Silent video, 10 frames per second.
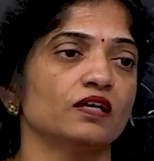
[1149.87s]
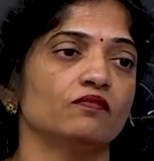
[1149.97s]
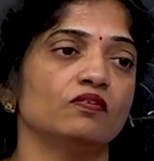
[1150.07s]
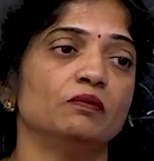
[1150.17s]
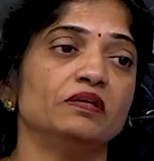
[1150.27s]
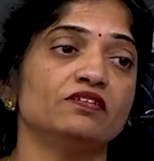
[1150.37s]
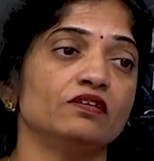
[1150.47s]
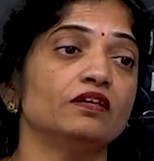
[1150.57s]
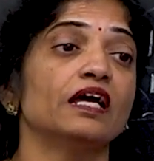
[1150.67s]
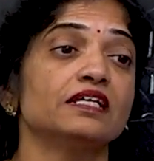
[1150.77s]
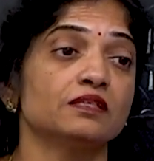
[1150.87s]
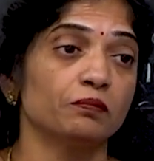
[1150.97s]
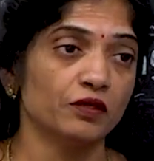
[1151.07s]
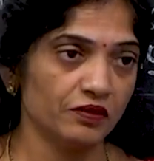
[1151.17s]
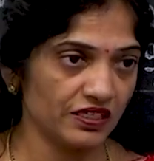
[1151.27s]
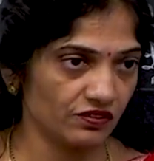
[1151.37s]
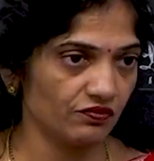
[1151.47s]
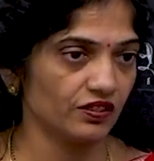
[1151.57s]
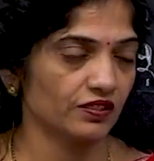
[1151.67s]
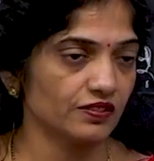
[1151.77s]
will be treated as a permanent
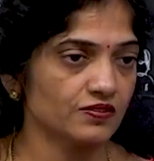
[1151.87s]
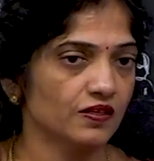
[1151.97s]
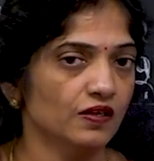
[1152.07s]
workers,